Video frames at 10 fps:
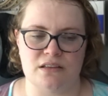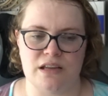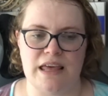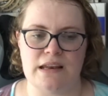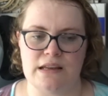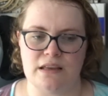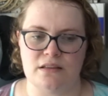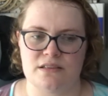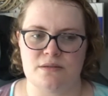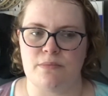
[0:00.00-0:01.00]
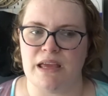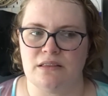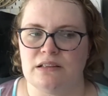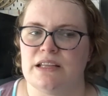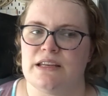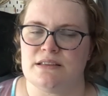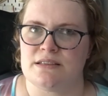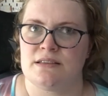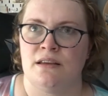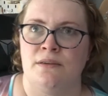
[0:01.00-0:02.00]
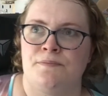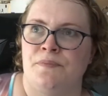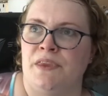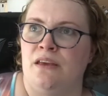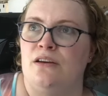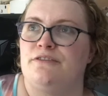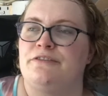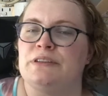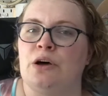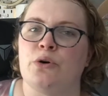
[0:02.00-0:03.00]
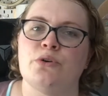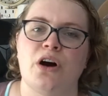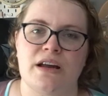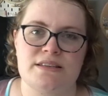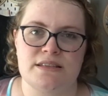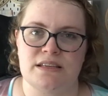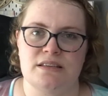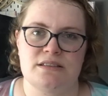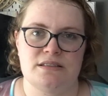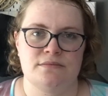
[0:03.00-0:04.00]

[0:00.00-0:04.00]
editing to make the letters flow nicely